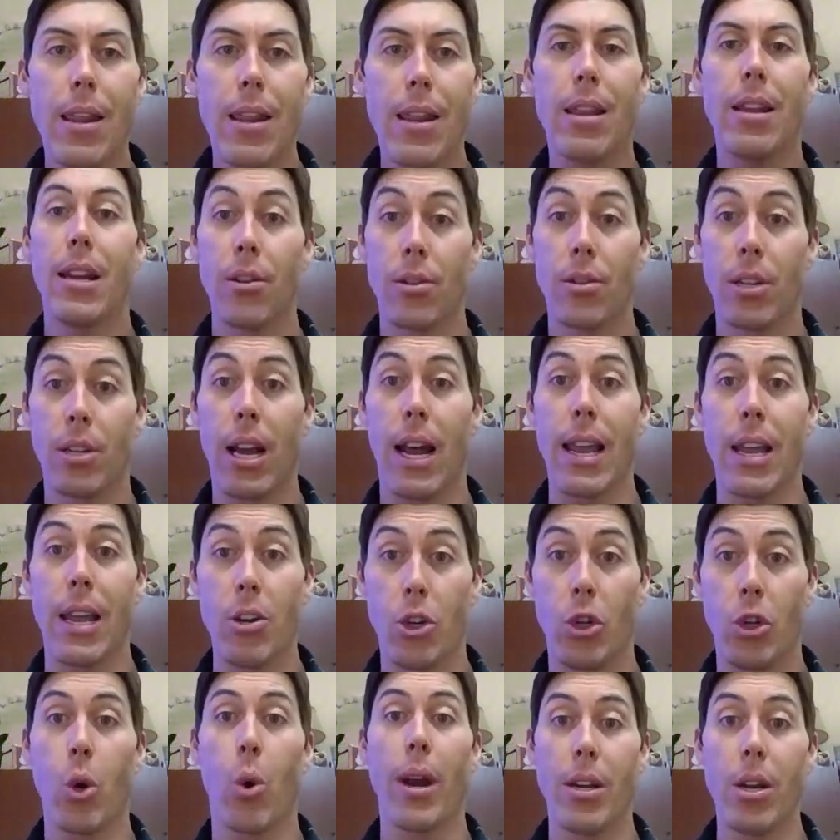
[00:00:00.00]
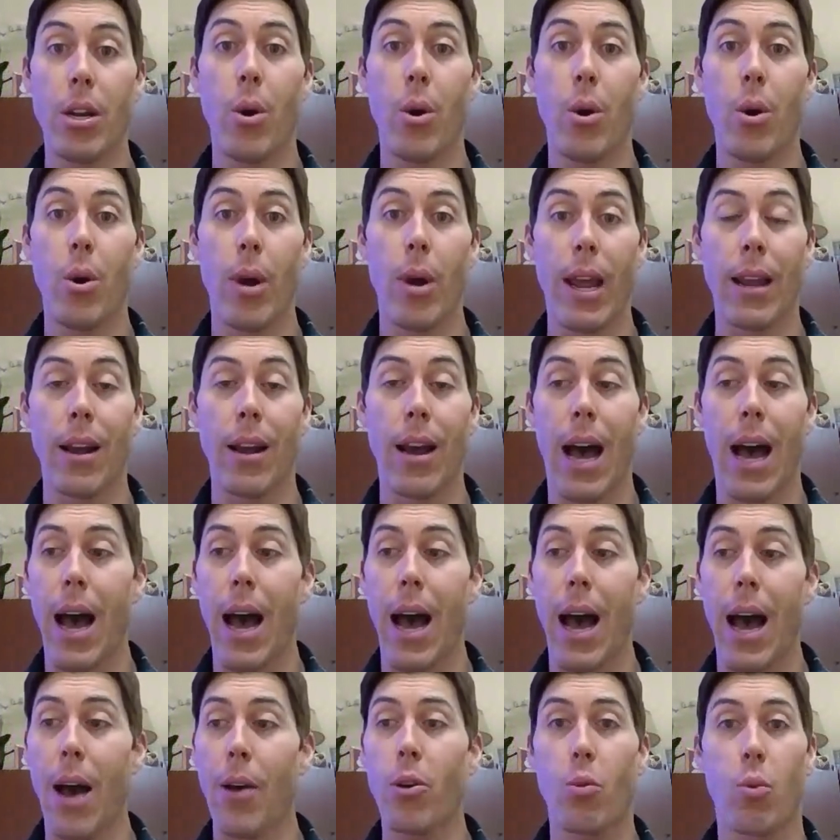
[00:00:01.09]
the deals I enjoy doing, I
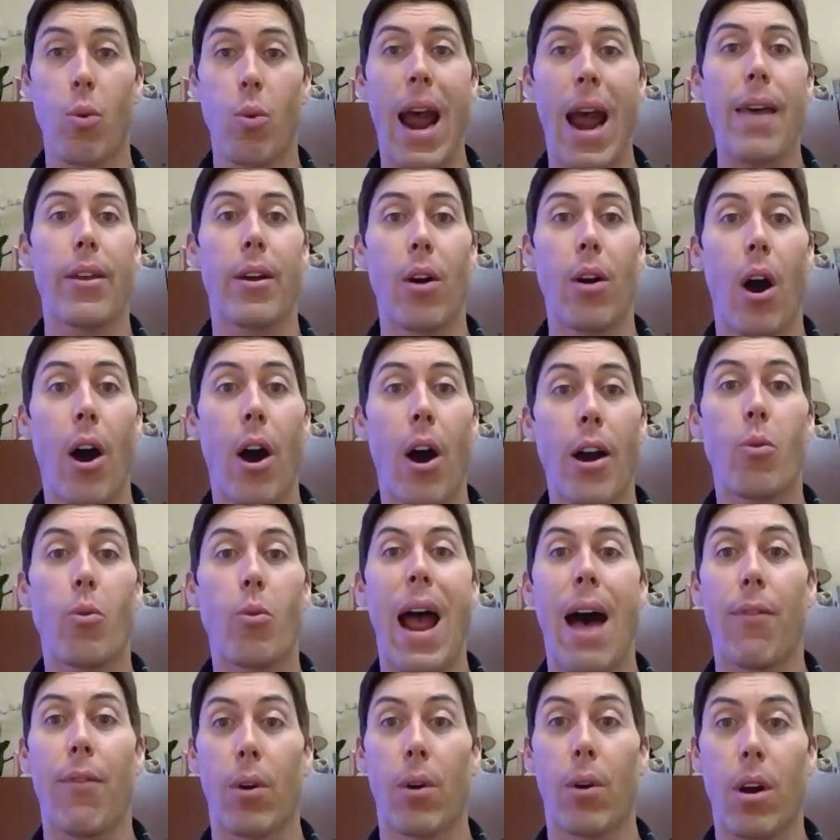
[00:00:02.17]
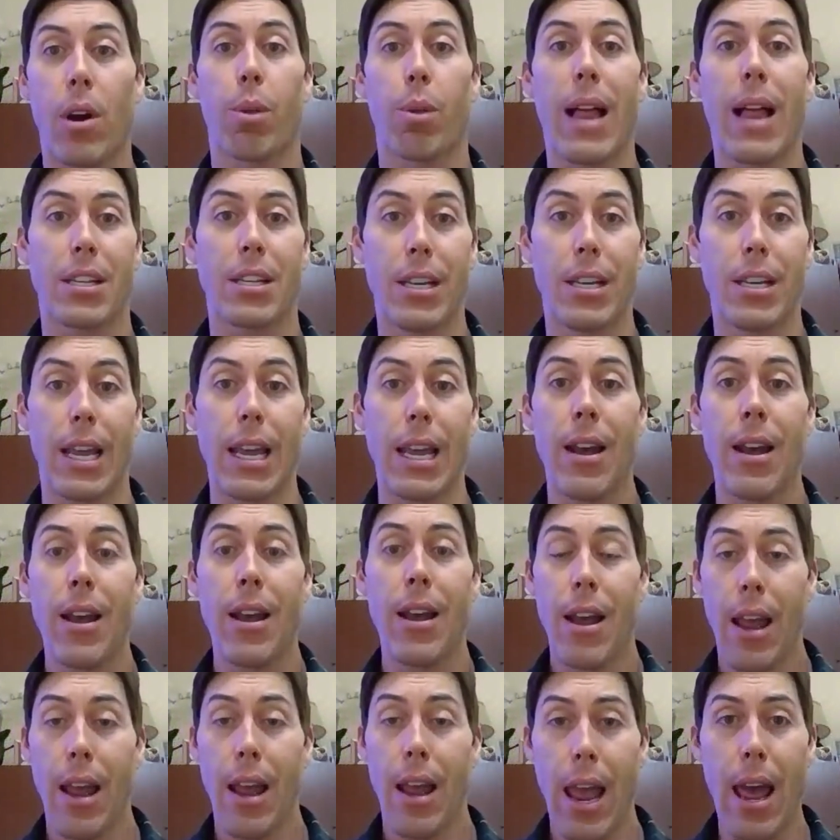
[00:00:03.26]
would rather unravel complexity
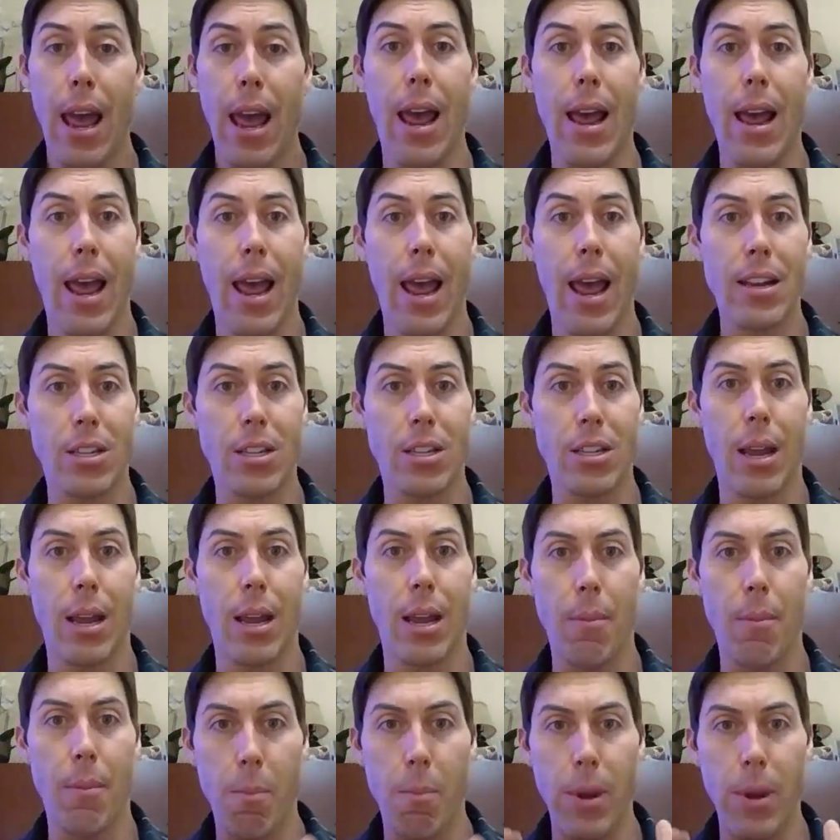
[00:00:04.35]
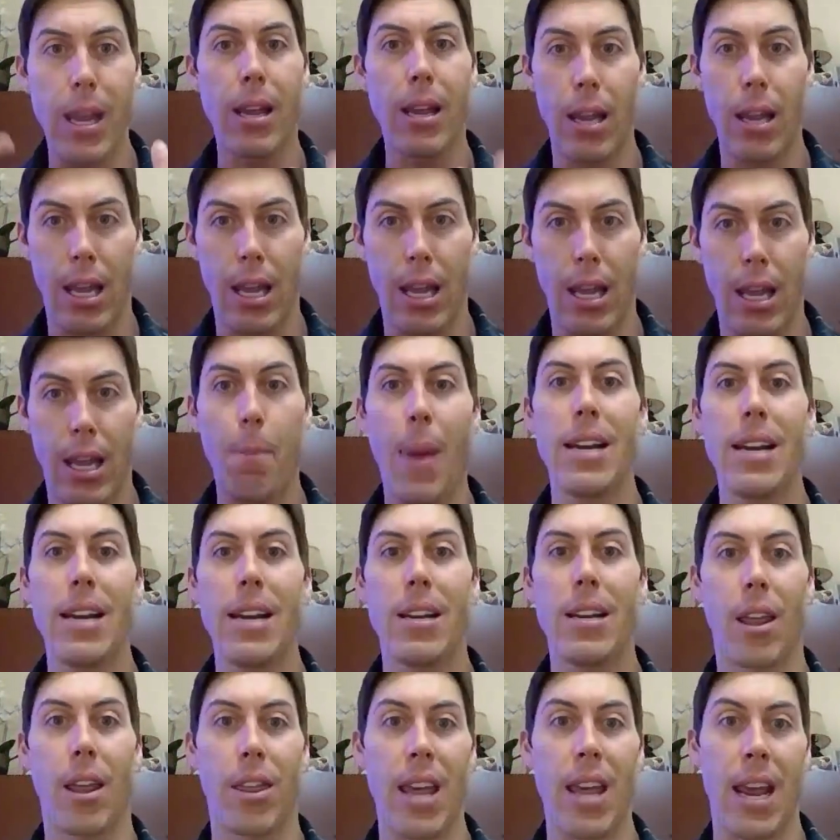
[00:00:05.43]
as get paid to
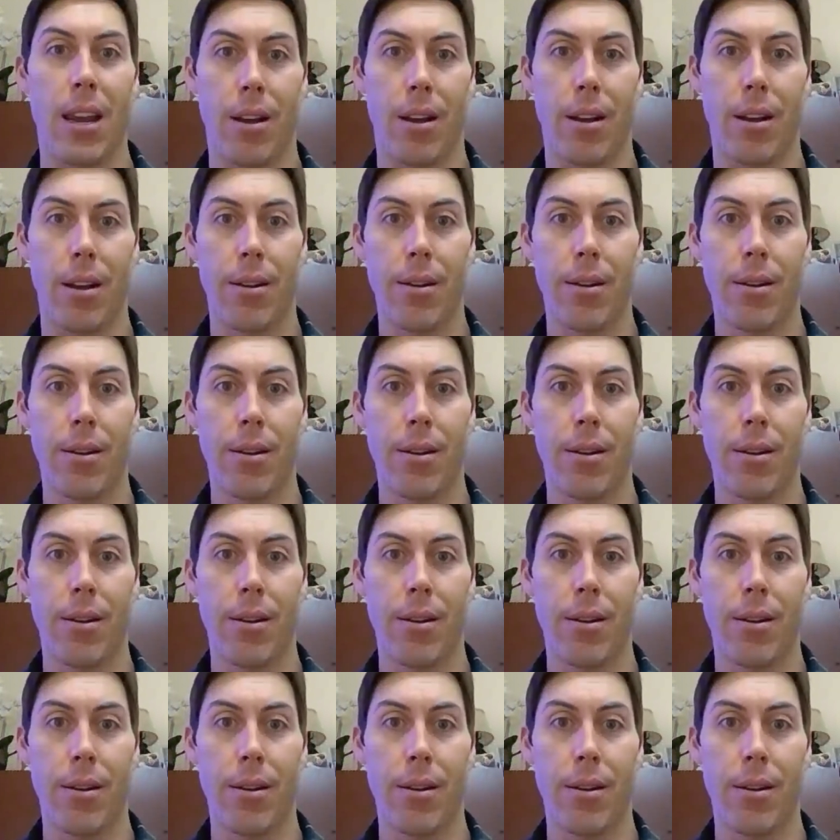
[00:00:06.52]
think.